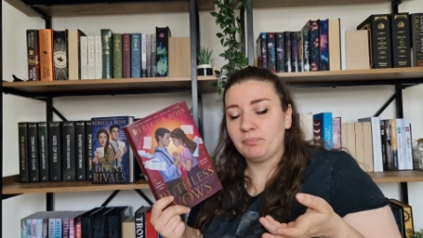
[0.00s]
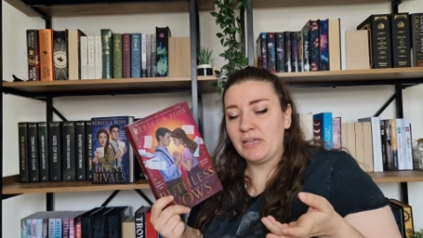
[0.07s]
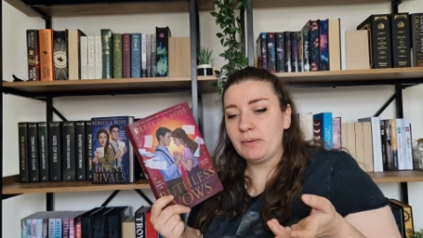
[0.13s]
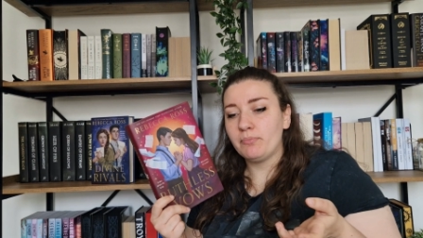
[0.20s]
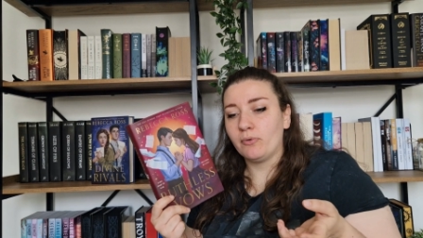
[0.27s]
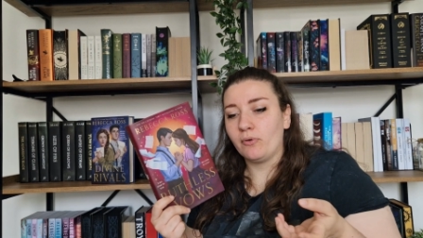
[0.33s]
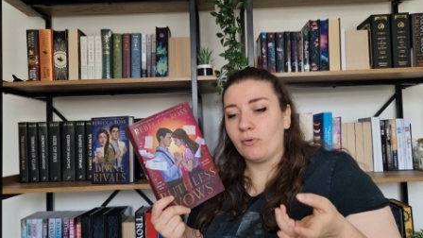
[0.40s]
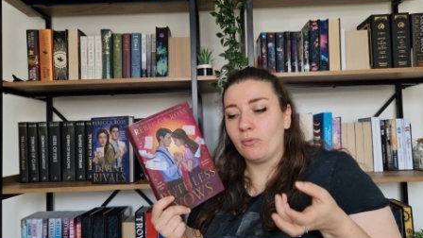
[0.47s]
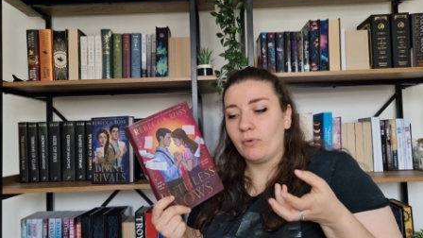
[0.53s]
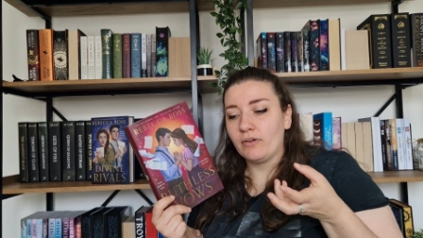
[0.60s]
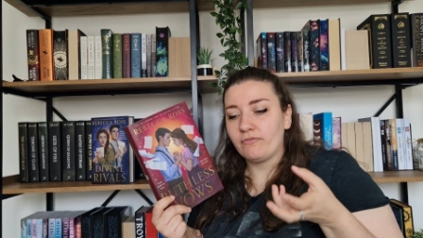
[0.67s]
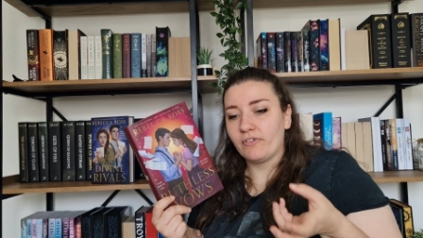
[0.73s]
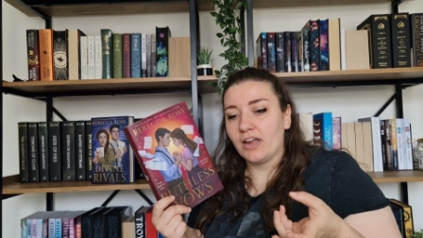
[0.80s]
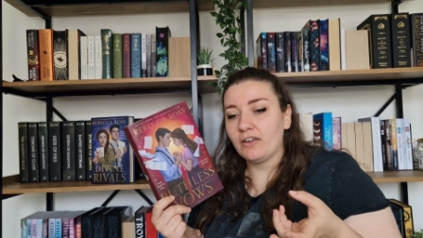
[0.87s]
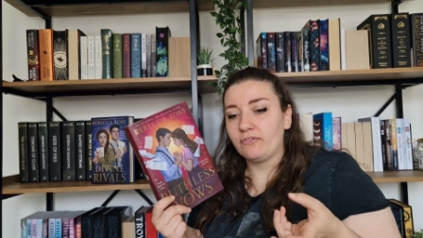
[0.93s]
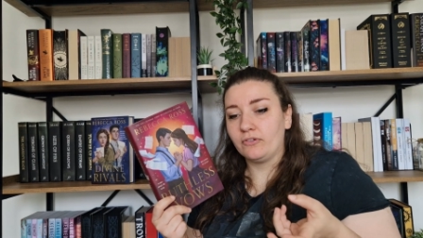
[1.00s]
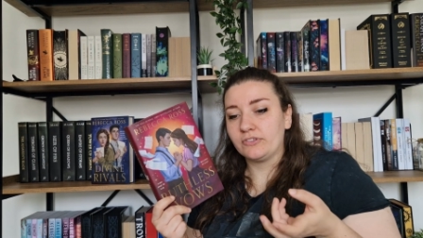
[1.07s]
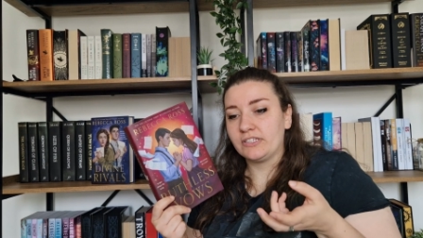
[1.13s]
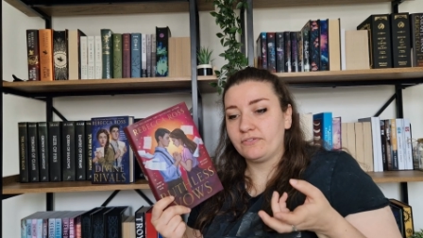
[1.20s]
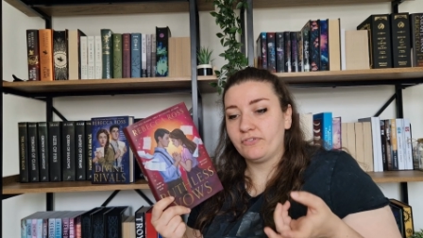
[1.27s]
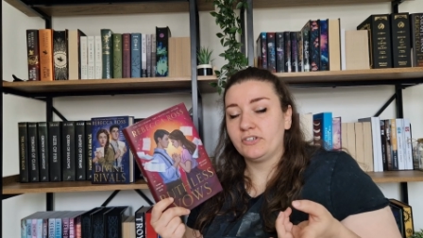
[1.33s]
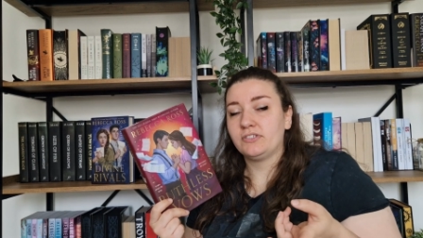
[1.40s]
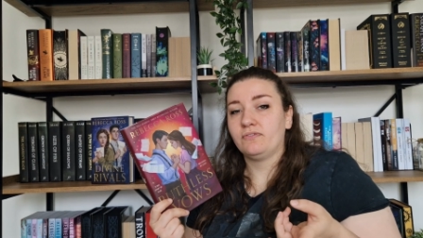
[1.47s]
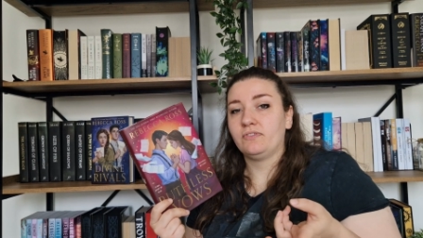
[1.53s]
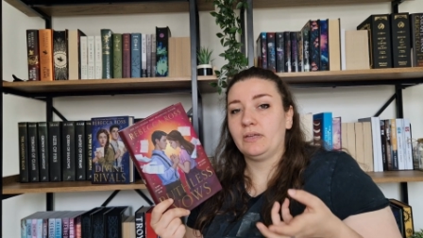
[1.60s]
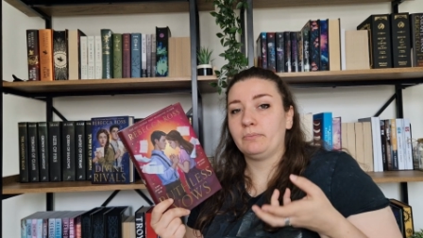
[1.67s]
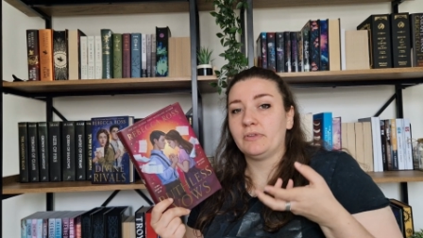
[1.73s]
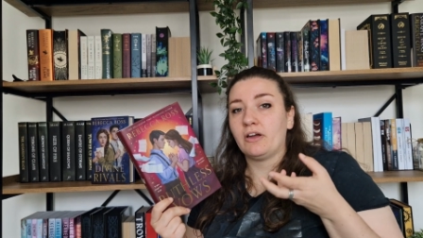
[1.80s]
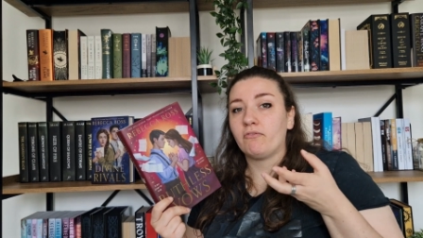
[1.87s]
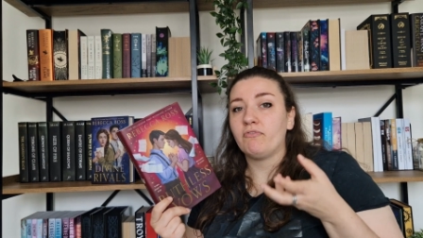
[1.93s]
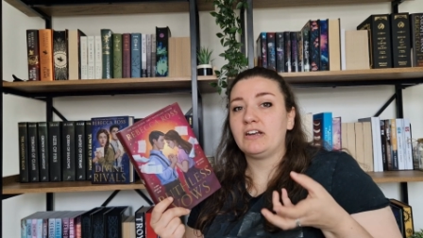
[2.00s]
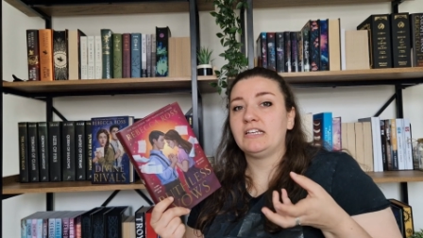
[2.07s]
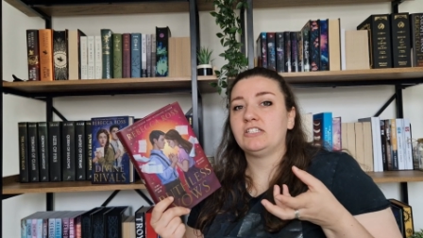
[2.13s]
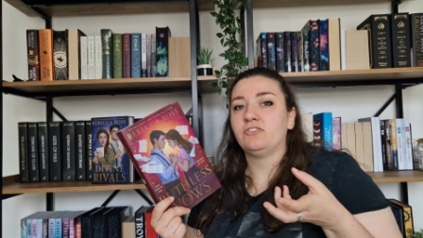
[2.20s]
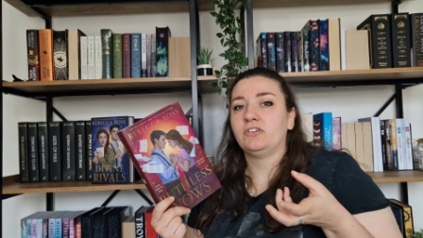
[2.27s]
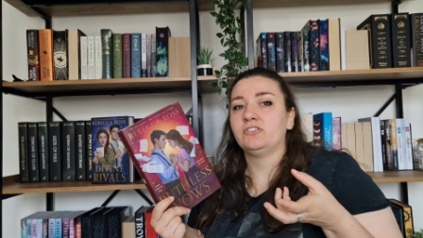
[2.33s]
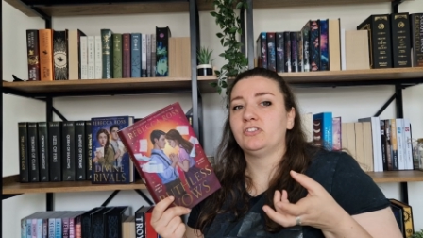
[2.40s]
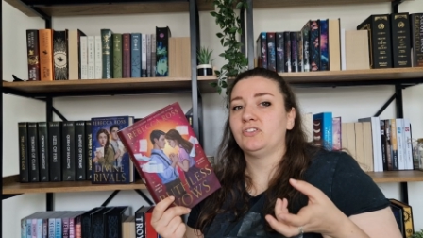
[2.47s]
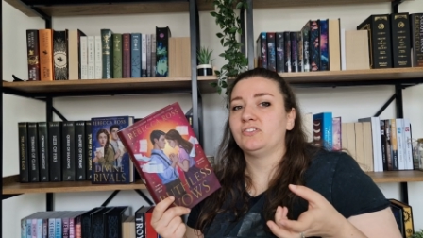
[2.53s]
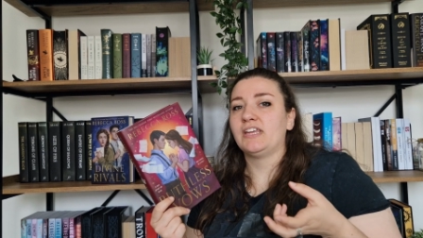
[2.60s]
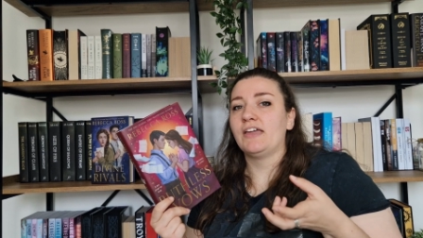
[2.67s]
people with rifles in front of them now ready to get